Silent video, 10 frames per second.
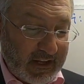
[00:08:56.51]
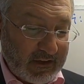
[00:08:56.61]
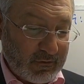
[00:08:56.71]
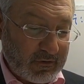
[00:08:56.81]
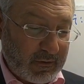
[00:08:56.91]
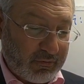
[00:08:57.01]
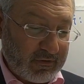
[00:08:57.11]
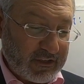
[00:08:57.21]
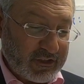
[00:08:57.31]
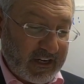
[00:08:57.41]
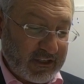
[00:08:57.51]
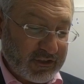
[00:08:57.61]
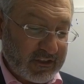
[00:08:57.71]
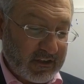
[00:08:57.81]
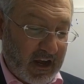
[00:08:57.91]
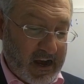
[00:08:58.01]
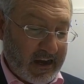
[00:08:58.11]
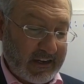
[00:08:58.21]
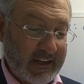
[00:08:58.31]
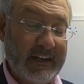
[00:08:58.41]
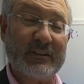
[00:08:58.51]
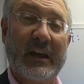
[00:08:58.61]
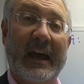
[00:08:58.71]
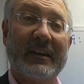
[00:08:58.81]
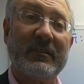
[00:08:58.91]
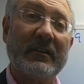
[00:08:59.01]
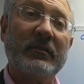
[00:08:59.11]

annual depreciation on each asset.